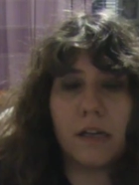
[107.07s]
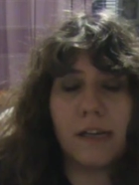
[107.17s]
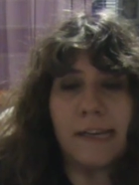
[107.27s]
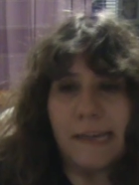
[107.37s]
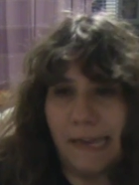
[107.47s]

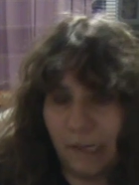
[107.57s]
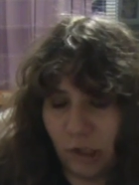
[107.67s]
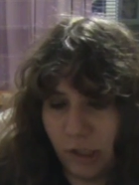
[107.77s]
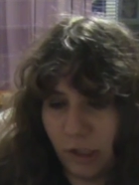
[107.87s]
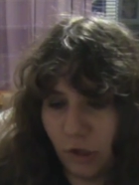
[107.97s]
uh, and
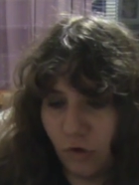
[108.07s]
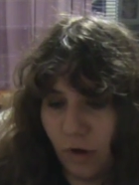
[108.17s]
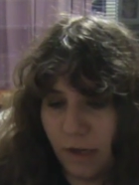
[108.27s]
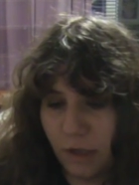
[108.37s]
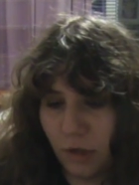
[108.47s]
she's
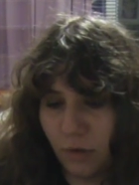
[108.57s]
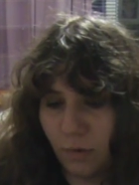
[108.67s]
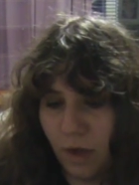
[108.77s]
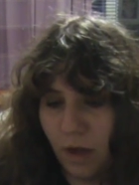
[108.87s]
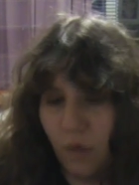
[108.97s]
trying to
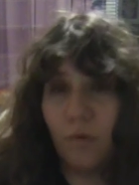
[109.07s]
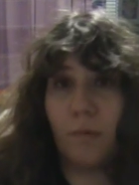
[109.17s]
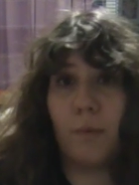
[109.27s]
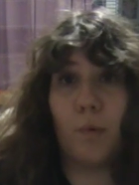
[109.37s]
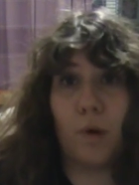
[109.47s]

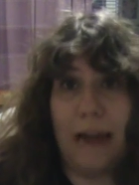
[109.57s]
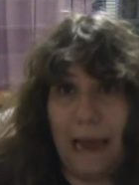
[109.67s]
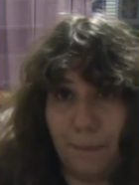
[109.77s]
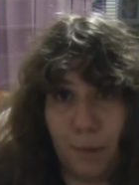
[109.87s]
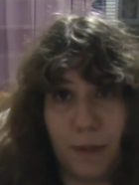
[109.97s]
remember what
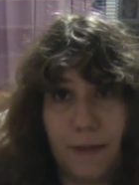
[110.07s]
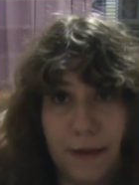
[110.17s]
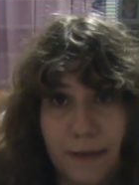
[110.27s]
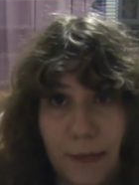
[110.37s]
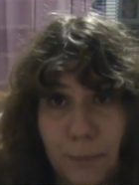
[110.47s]
happened
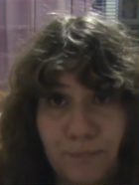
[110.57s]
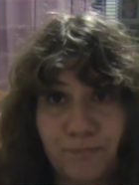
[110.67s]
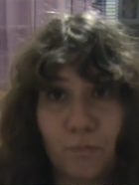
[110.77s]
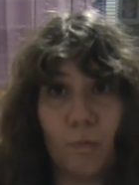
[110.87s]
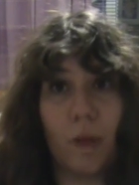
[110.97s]
that day.
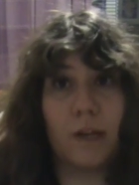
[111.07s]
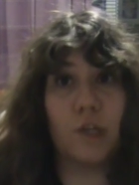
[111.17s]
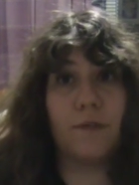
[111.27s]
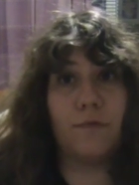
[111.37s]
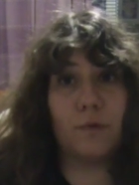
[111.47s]
And
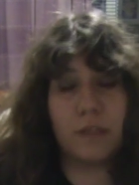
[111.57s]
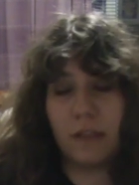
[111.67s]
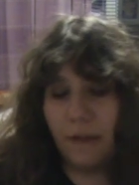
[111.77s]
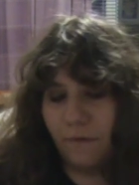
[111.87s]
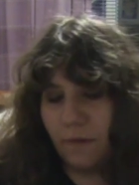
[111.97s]
she falls in
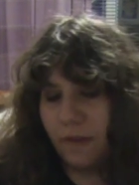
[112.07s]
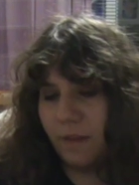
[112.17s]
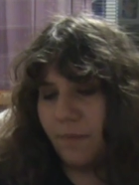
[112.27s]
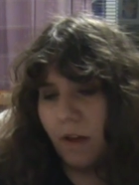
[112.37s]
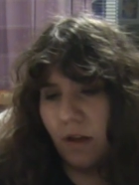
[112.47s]
love with
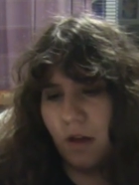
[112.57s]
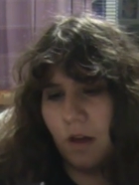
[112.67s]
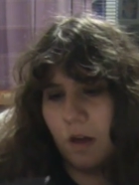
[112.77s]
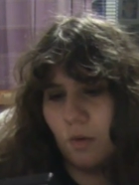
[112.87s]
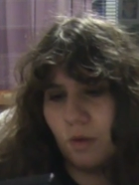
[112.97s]
um
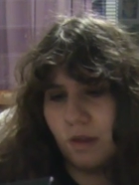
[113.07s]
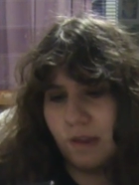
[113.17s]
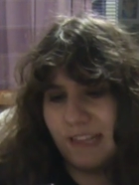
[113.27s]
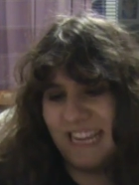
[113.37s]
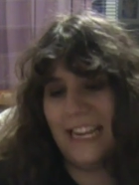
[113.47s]
with
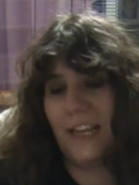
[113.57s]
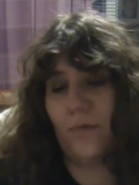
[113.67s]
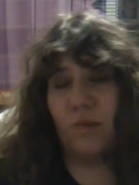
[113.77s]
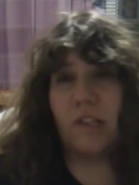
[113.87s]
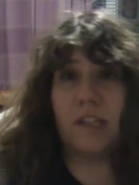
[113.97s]
Teddy,
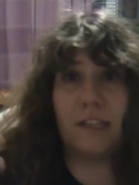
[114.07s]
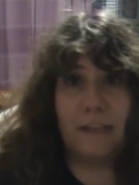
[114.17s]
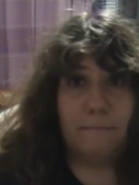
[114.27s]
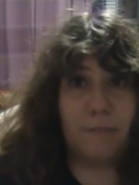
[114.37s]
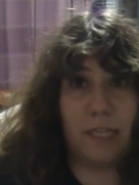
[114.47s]
which is
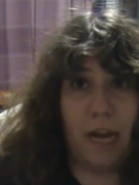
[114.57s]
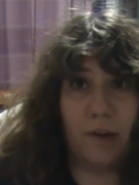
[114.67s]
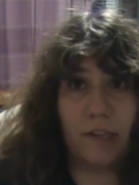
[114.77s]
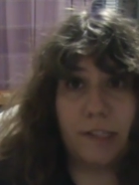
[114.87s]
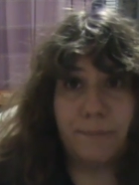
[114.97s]
Liam's
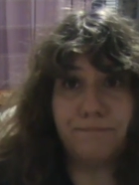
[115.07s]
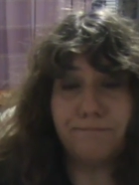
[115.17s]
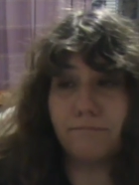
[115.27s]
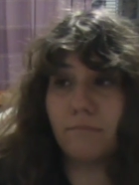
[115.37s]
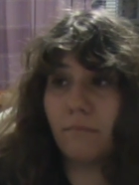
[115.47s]
character,
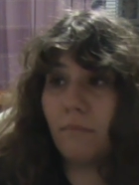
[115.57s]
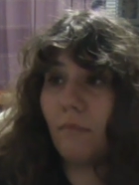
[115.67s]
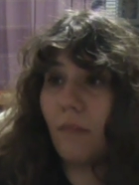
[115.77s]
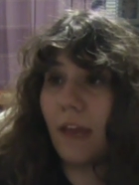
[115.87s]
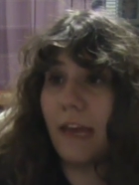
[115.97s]

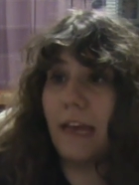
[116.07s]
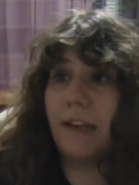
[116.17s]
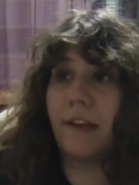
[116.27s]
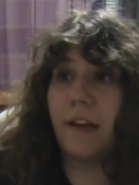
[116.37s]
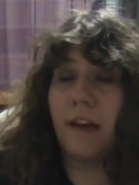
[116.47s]

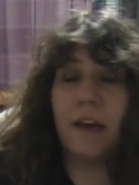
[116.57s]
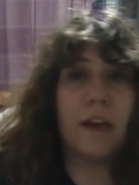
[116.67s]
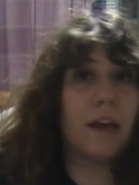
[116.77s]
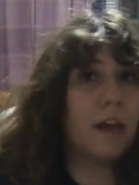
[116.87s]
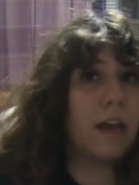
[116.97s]
and
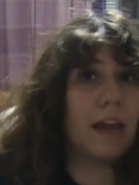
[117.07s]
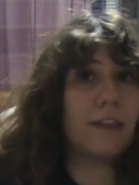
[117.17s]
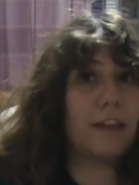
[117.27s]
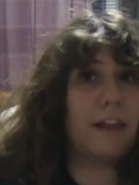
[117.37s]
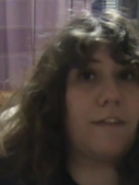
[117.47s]
and
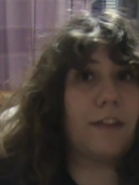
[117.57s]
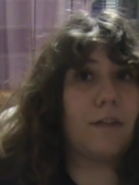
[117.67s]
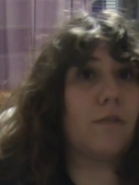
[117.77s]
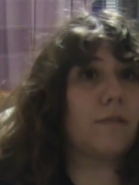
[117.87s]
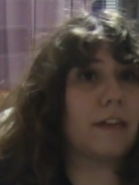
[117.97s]
then
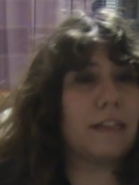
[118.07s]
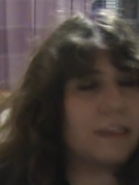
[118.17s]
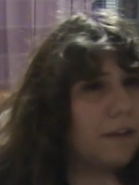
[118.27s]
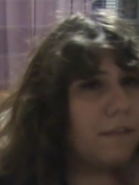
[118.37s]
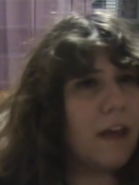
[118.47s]
all that
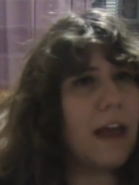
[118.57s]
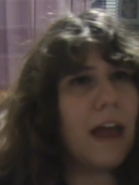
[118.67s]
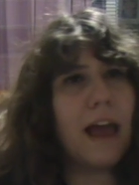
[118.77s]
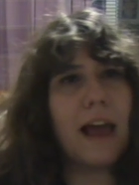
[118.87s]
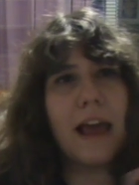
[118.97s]
stuff.
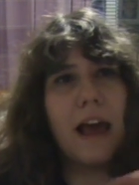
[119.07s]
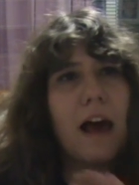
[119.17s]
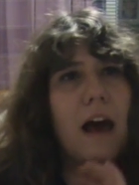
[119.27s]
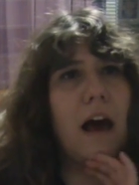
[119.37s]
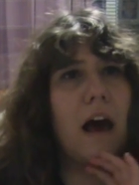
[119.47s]

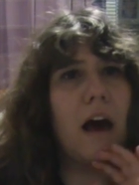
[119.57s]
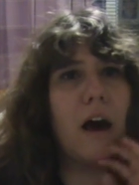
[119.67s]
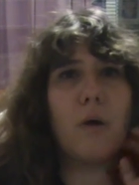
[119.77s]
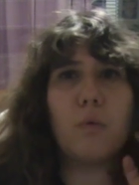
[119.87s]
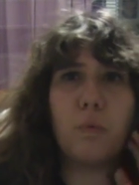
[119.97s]

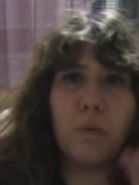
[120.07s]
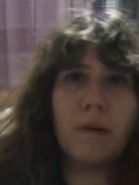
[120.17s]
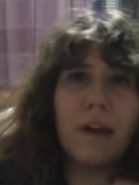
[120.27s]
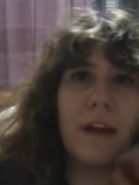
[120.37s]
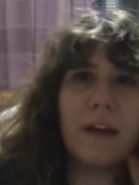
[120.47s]
I,
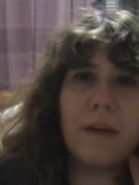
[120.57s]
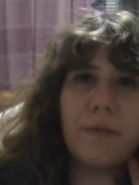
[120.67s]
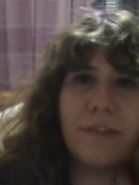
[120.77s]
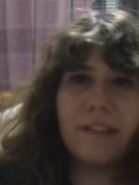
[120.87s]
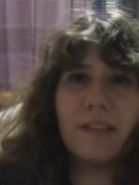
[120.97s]
uh,
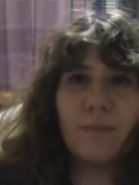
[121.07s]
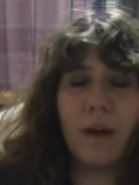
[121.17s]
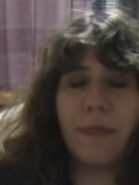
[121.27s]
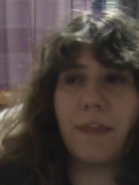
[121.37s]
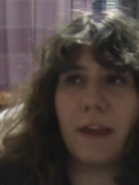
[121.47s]
this is
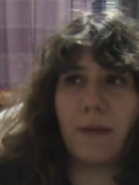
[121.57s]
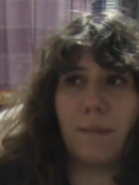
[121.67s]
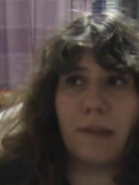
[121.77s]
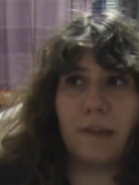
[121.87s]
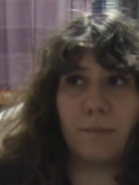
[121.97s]
my thing
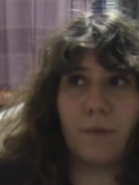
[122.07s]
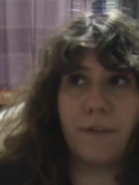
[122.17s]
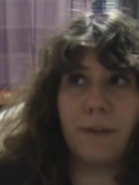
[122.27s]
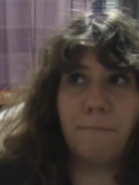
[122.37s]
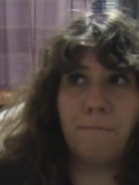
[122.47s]
about this movie.